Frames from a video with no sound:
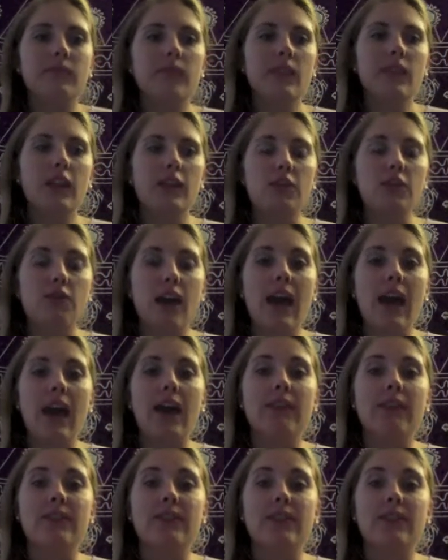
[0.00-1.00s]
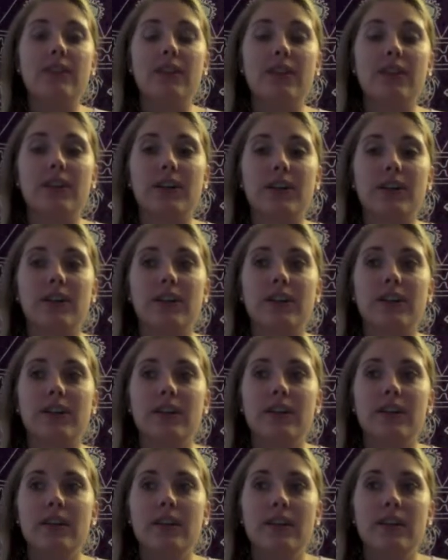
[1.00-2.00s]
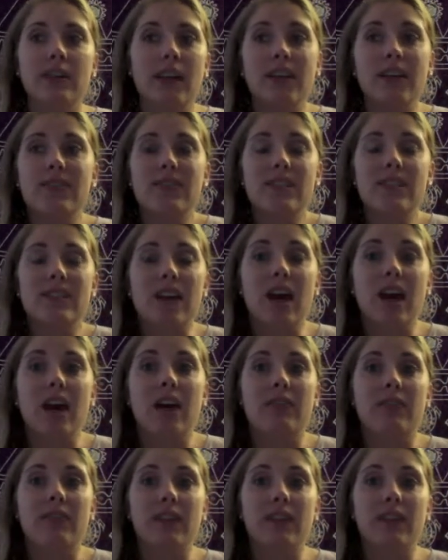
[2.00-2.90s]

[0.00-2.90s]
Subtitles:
You have to learn. Life's tough.